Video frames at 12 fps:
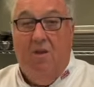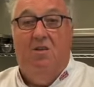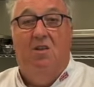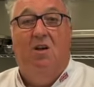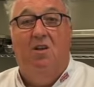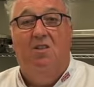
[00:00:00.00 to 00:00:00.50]

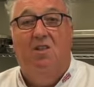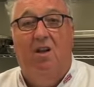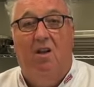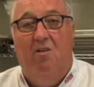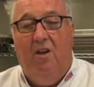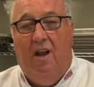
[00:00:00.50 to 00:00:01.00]
Tarte
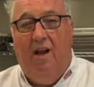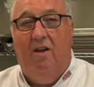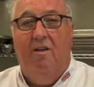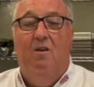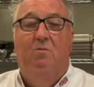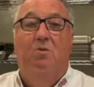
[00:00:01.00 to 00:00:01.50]
Solognac
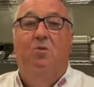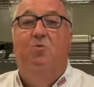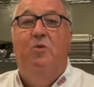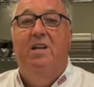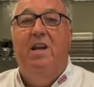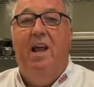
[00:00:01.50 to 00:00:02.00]
was
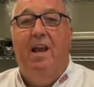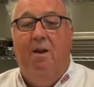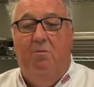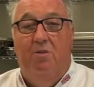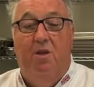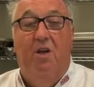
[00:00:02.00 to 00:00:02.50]

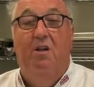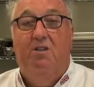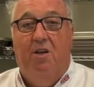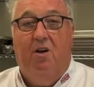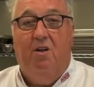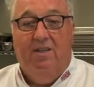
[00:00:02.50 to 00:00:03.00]
renamed
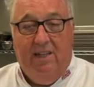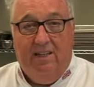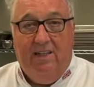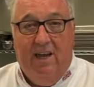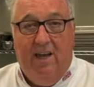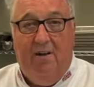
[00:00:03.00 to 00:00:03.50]
Tarte
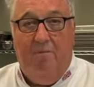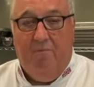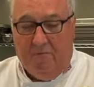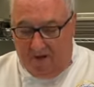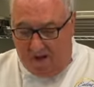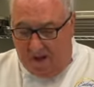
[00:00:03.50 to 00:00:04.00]
Tatin,
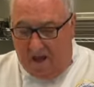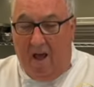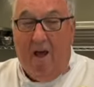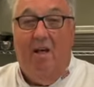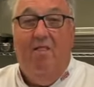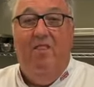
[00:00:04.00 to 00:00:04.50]

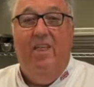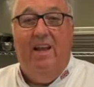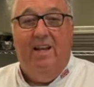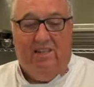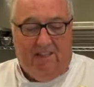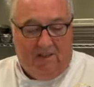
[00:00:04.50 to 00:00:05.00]
and
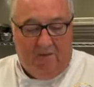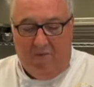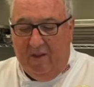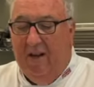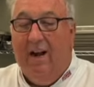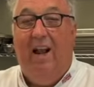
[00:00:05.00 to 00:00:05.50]
this
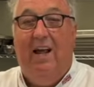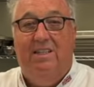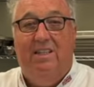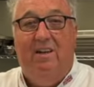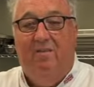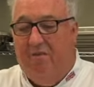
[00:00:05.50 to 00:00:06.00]

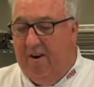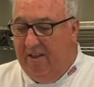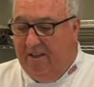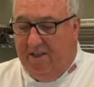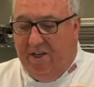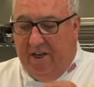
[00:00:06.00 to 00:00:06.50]
classic
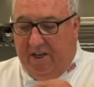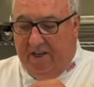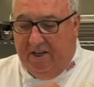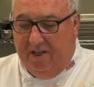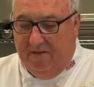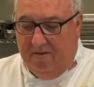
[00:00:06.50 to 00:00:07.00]
French
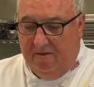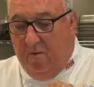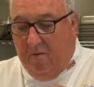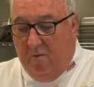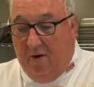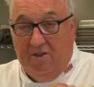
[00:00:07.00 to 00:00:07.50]
dish
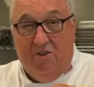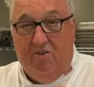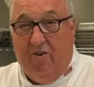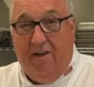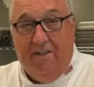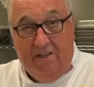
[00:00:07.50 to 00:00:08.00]
went
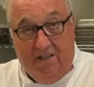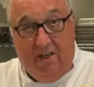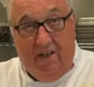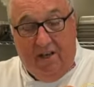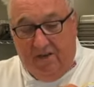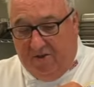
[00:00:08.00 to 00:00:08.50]
straight into
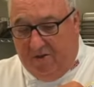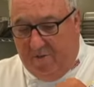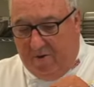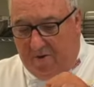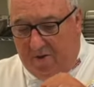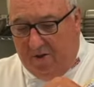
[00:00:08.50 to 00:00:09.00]
the history
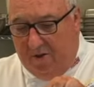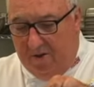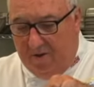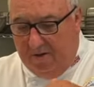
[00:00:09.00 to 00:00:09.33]
books.